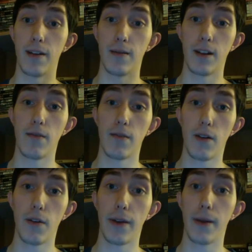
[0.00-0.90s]

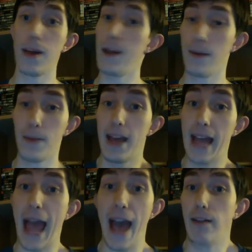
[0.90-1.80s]
involved in it, but they
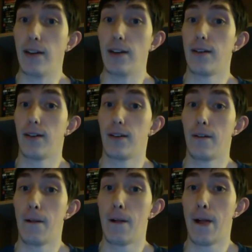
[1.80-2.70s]
haven't.
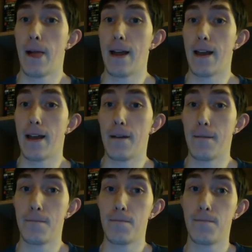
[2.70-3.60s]
And
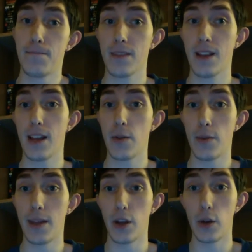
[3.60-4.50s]
it would
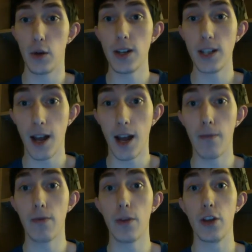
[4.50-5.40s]
be a good time
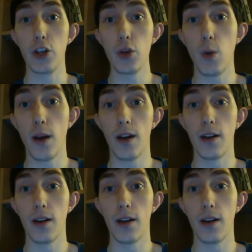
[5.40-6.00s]
for the UN,